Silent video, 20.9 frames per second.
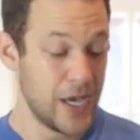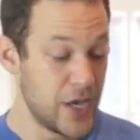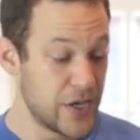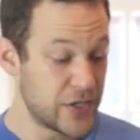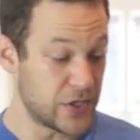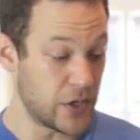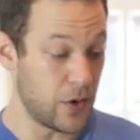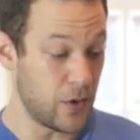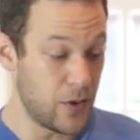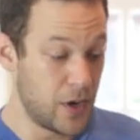
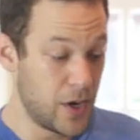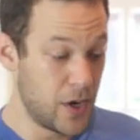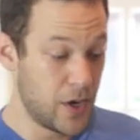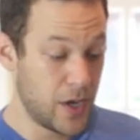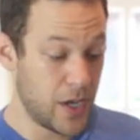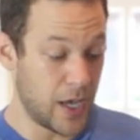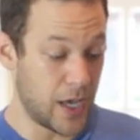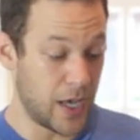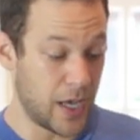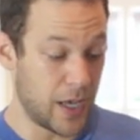So
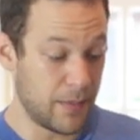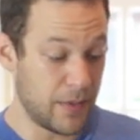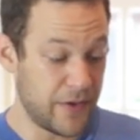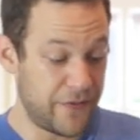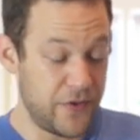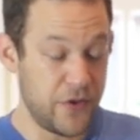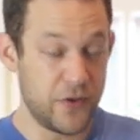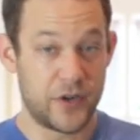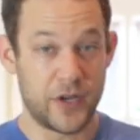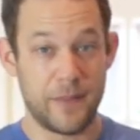
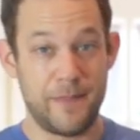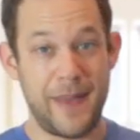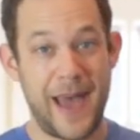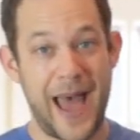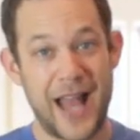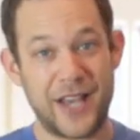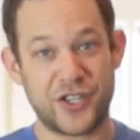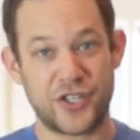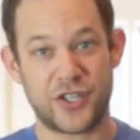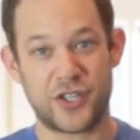if you could
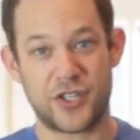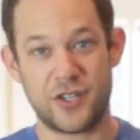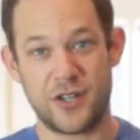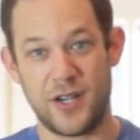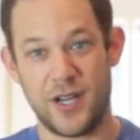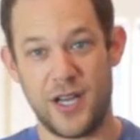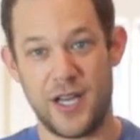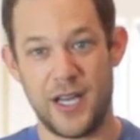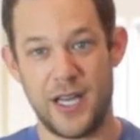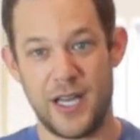batch
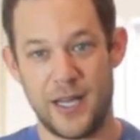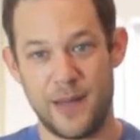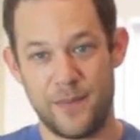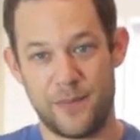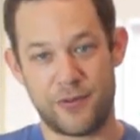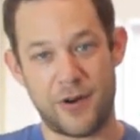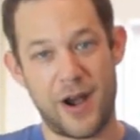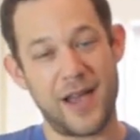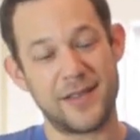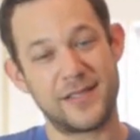
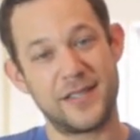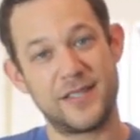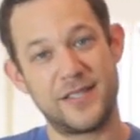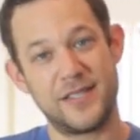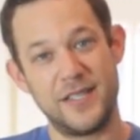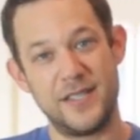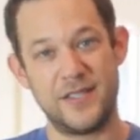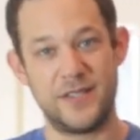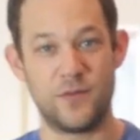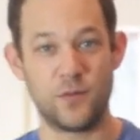
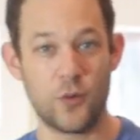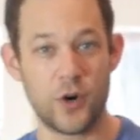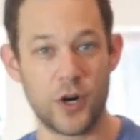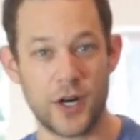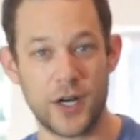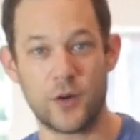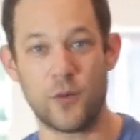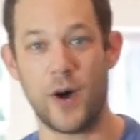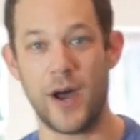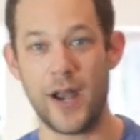processes in
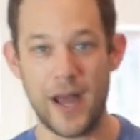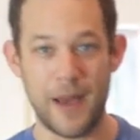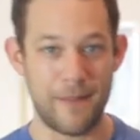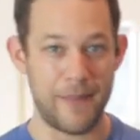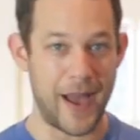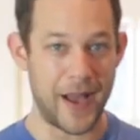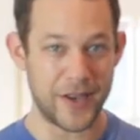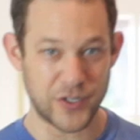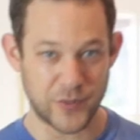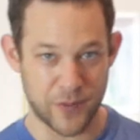work, why not
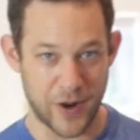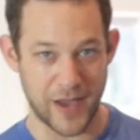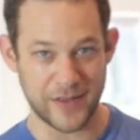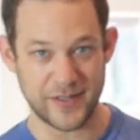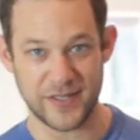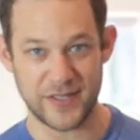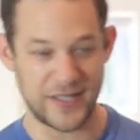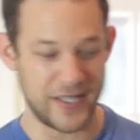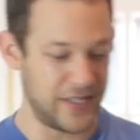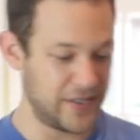batch
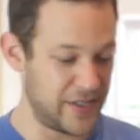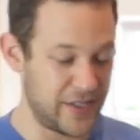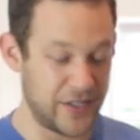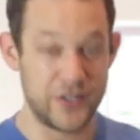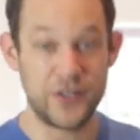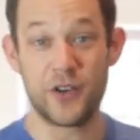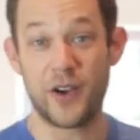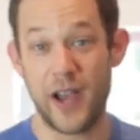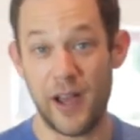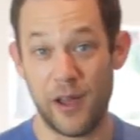processes
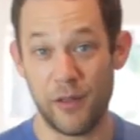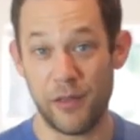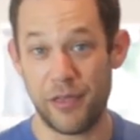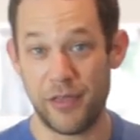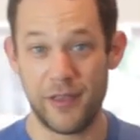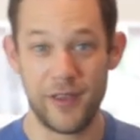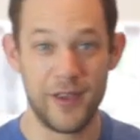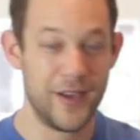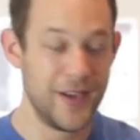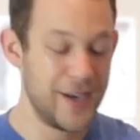in your
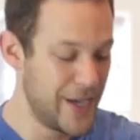health?